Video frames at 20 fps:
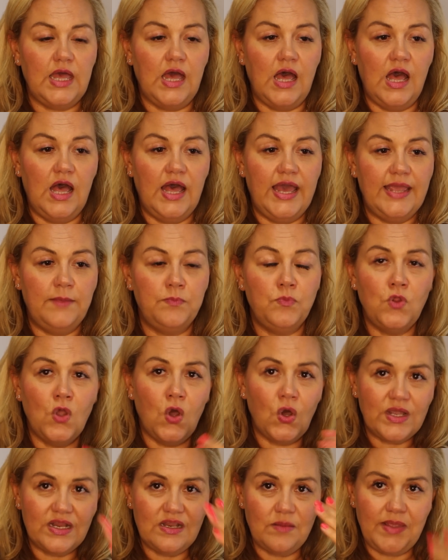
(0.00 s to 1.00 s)
I'm
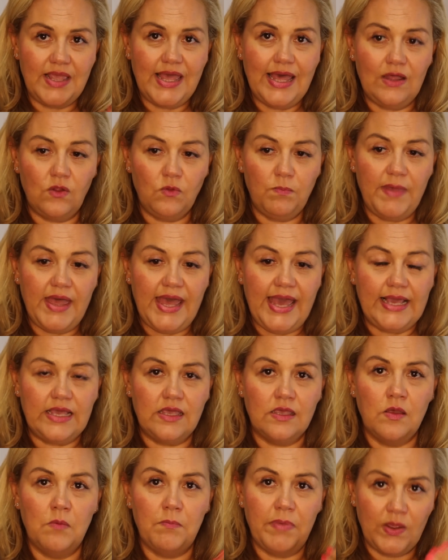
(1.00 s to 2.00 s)
not going to be held back
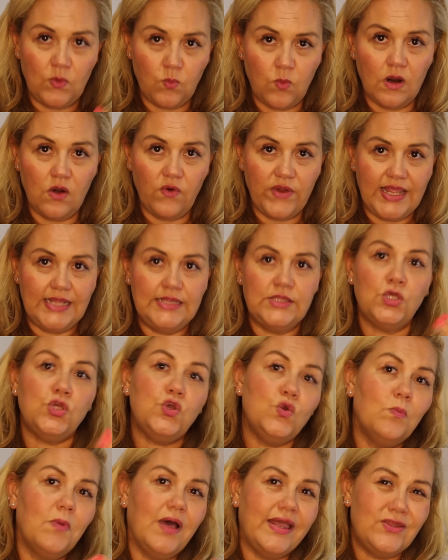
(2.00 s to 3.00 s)
by worrying that
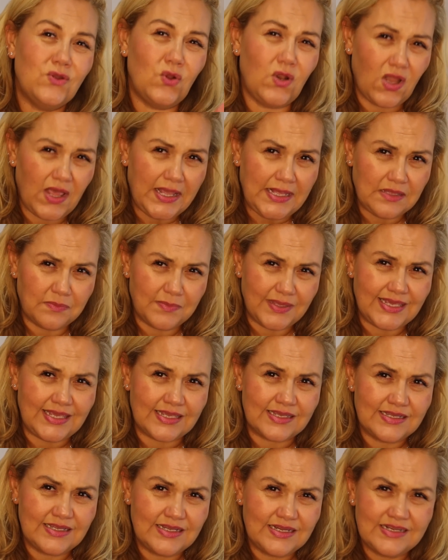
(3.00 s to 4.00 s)
you might not like
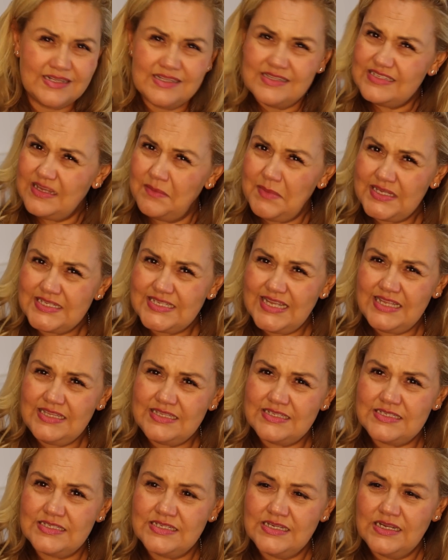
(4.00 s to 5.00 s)
me. Does that make
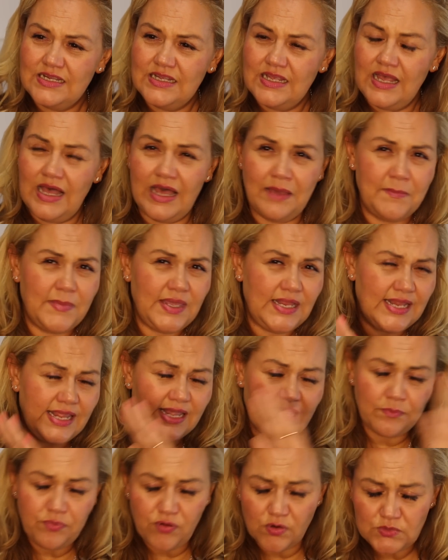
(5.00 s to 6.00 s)
sense? I mean
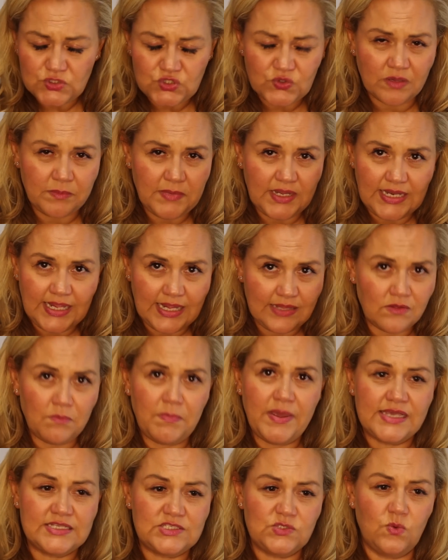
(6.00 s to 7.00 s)
it, I promise you I mean it in the
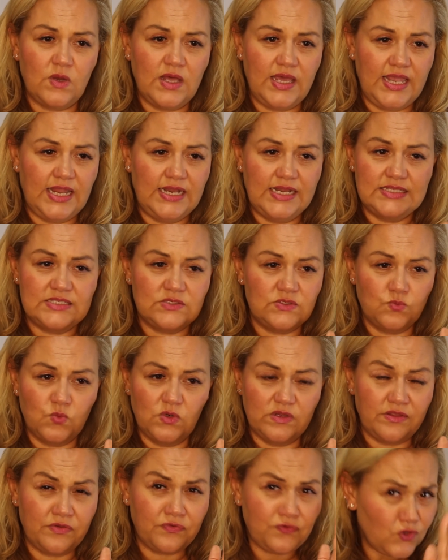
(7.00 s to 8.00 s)
best way, and it's
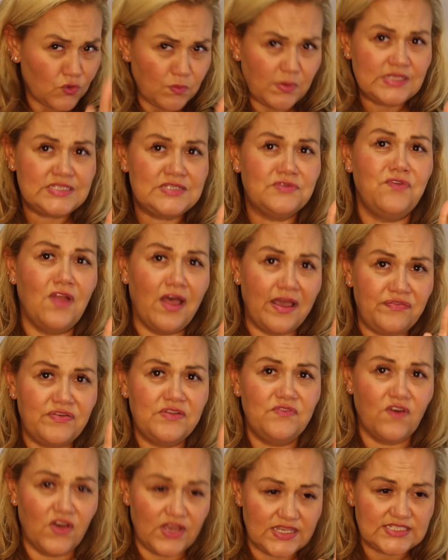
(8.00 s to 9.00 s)
one of the few bits of life
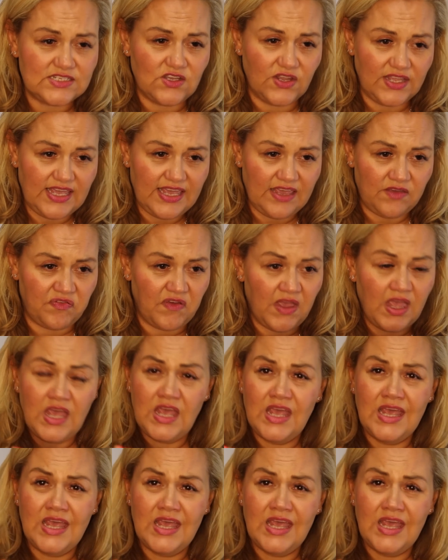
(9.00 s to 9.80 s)
advice I give.